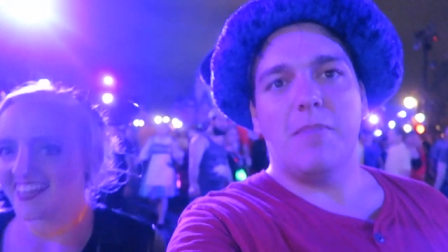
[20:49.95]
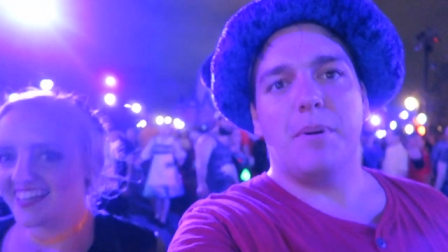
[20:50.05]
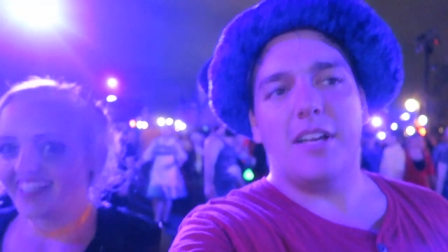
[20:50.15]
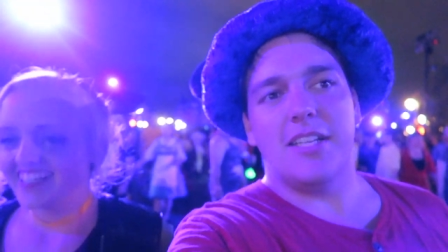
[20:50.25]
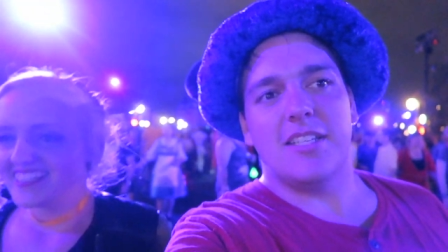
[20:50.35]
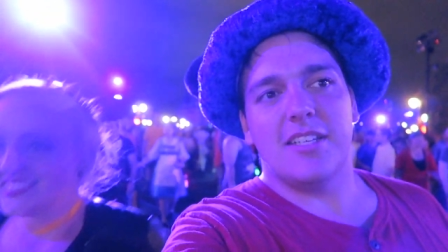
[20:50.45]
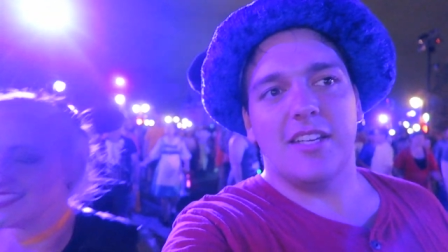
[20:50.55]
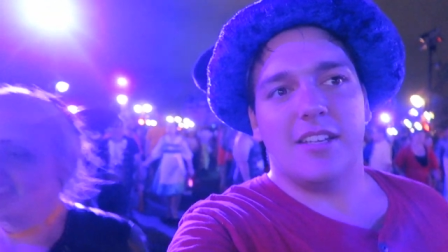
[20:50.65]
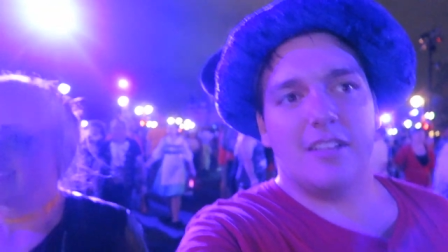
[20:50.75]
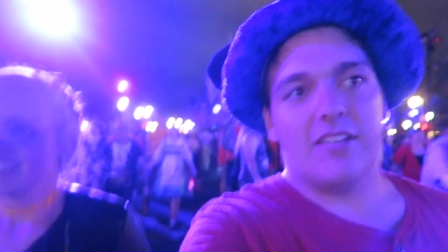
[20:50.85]
But
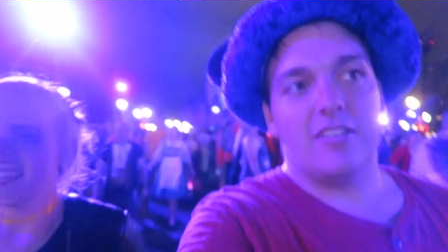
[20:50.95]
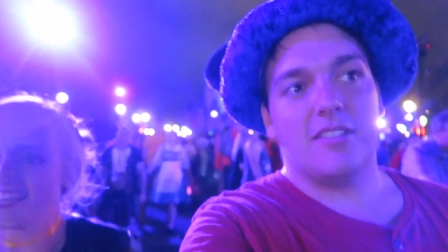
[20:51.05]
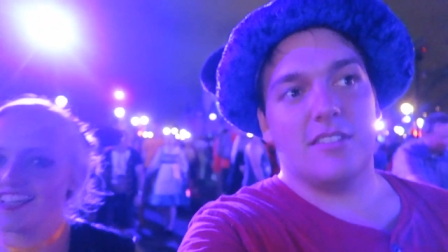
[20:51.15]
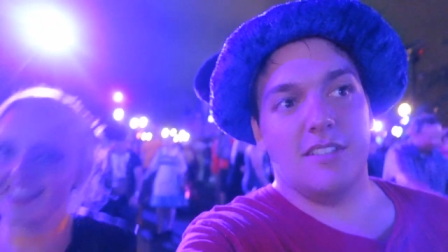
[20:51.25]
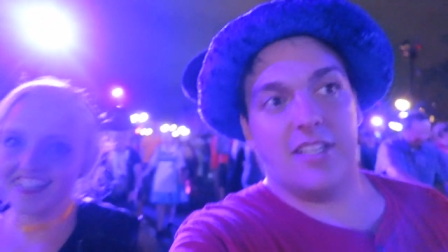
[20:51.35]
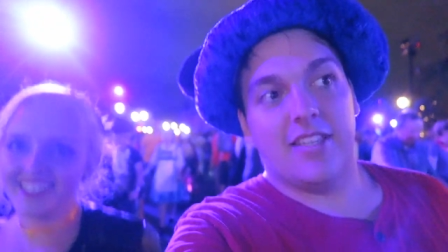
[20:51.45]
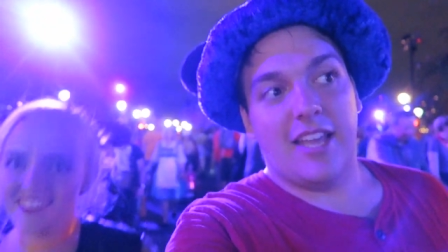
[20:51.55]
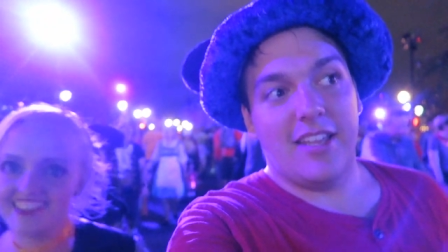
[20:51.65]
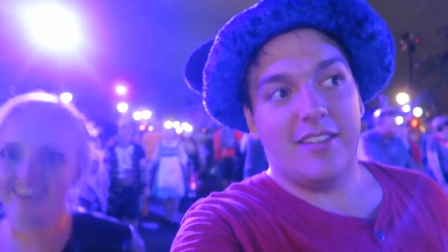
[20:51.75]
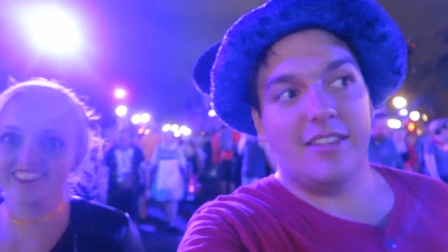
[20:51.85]

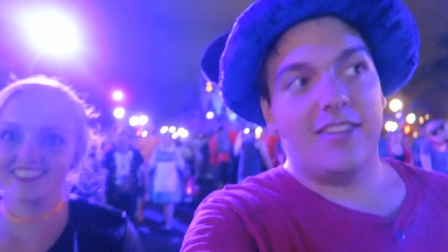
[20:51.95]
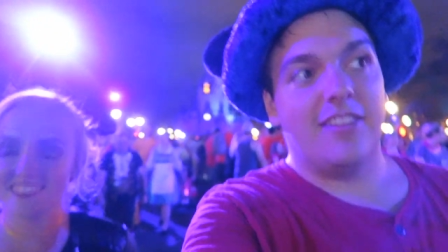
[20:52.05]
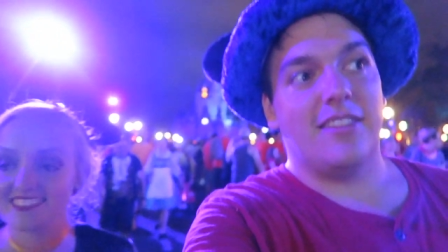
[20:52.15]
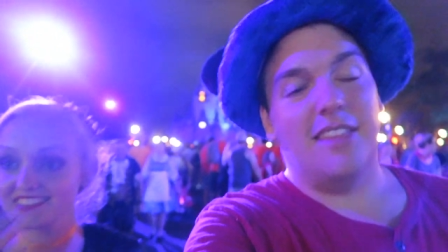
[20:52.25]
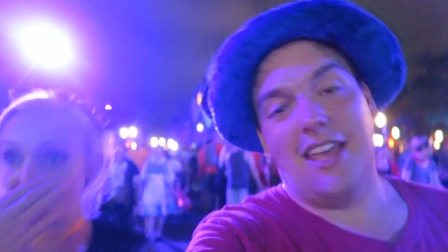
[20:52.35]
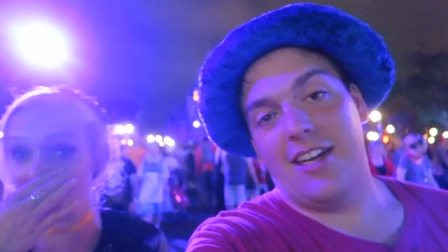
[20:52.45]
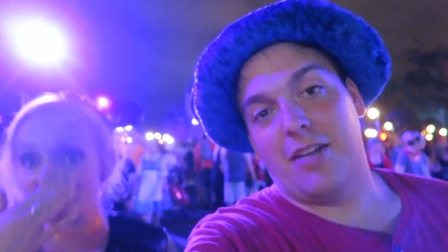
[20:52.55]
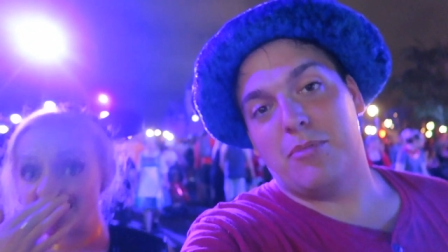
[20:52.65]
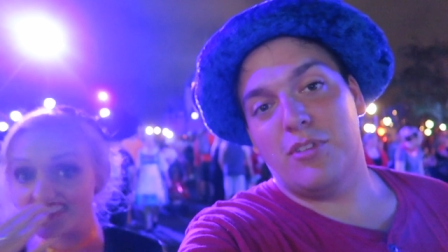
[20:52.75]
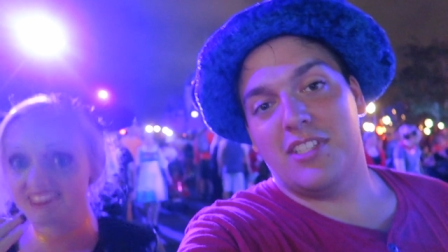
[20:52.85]
then they ended
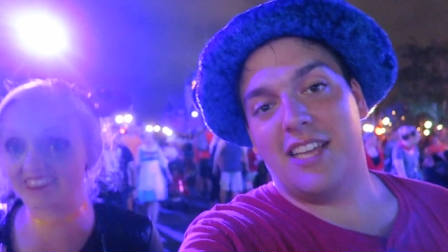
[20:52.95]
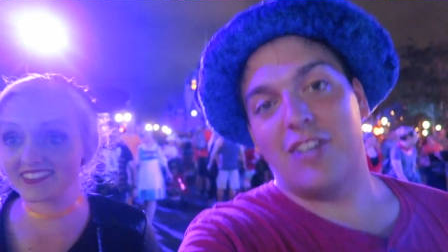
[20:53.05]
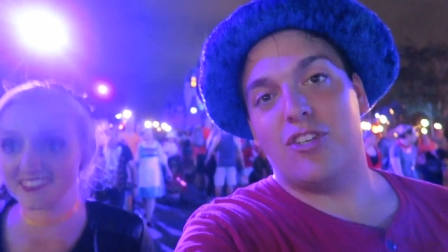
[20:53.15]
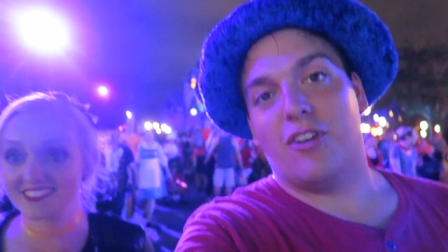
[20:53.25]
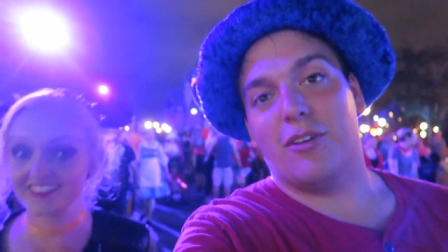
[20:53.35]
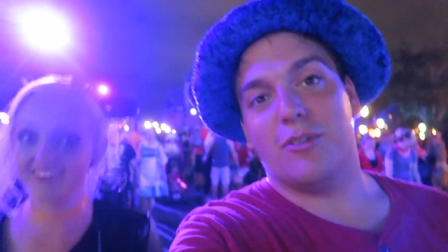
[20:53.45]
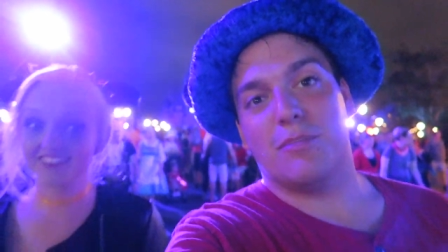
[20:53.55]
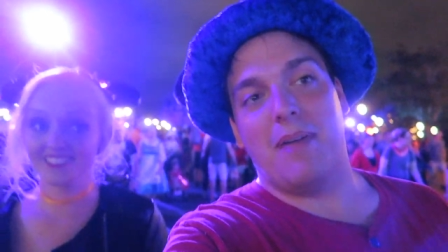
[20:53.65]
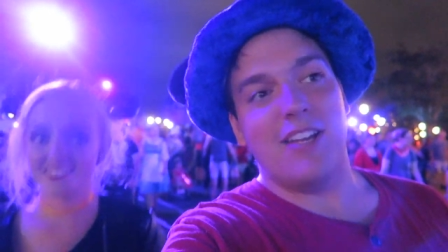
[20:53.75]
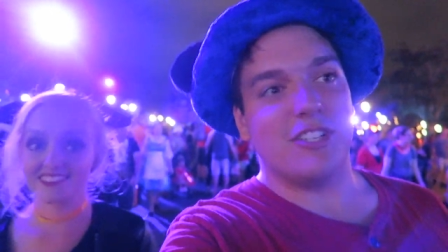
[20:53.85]
up doing the stage show, and it was
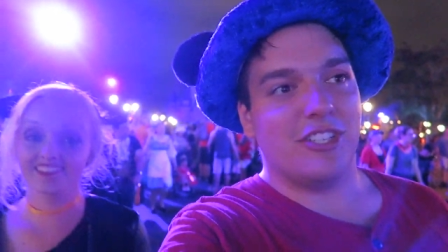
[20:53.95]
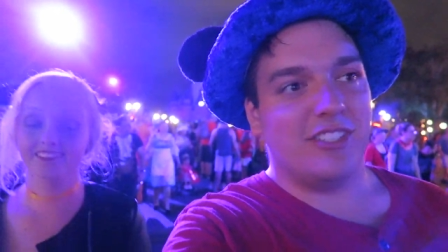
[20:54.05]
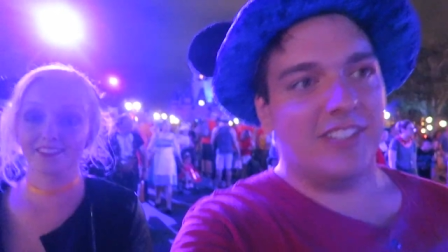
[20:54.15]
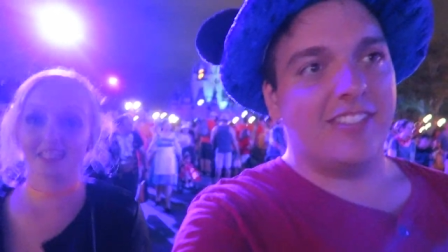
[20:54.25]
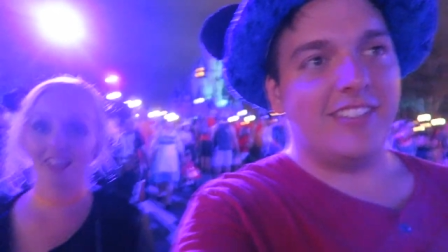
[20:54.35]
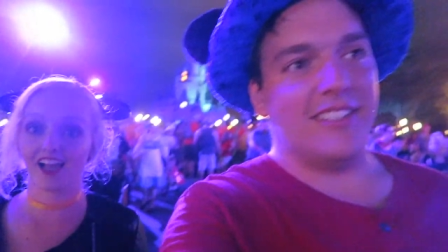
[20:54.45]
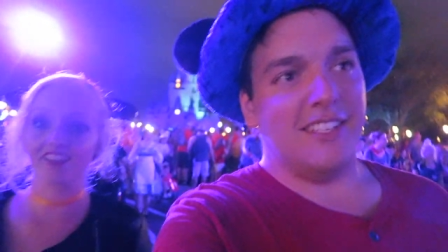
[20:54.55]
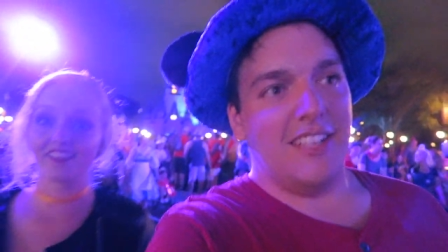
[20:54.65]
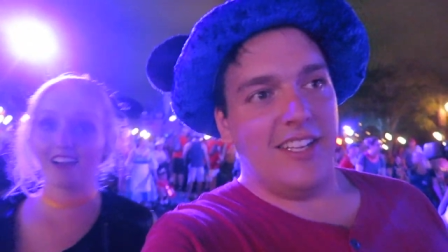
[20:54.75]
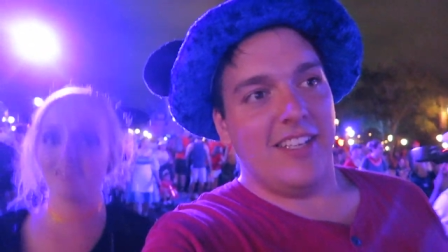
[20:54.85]
magical.
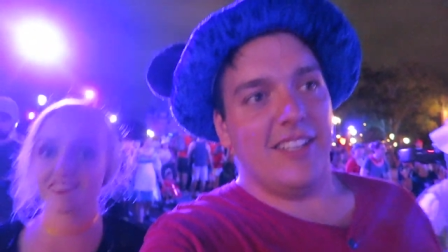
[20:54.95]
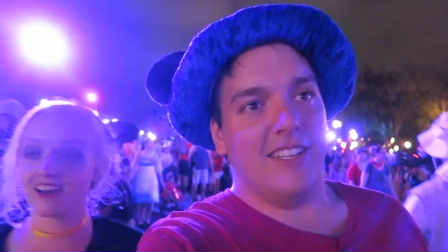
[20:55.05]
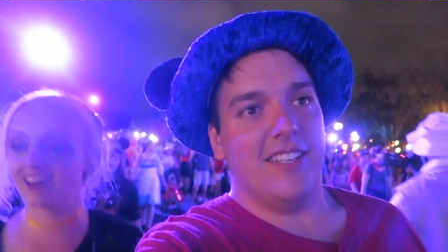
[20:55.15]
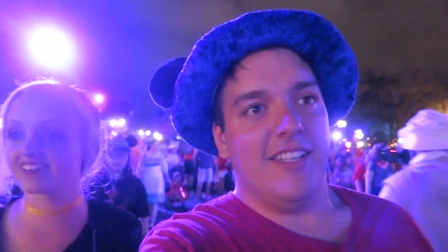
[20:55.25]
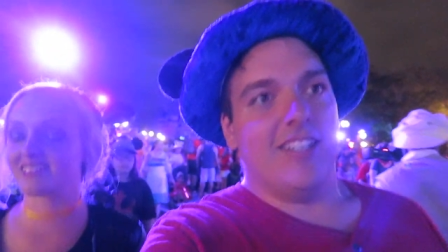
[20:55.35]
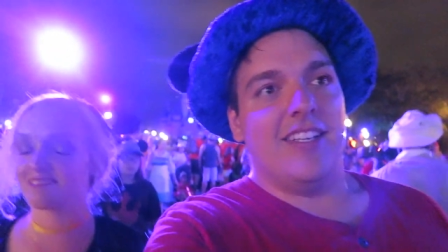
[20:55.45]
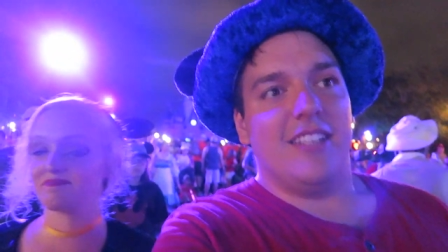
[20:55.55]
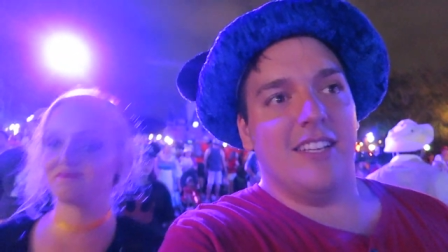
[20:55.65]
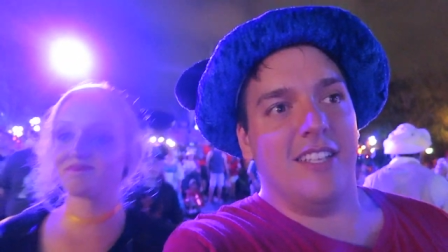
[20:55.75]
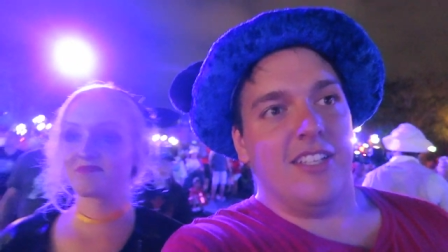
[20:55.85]
That was
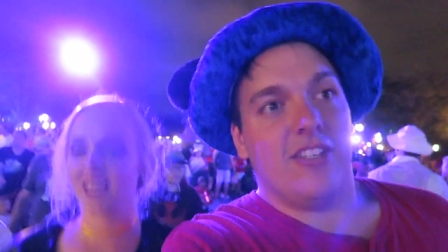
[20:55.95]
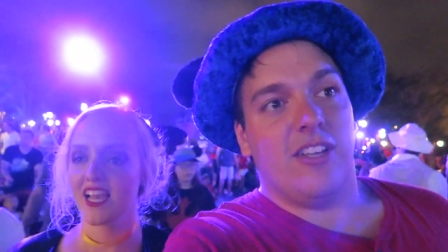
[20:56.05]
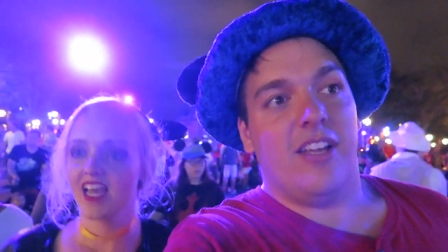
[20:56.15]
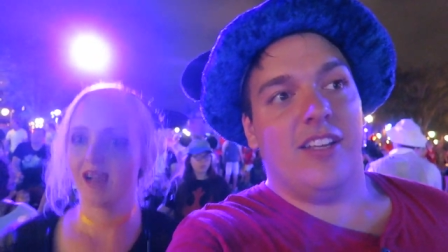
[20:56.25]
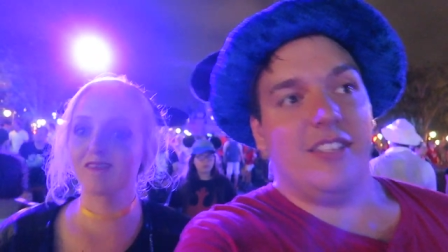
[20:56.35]
awesome.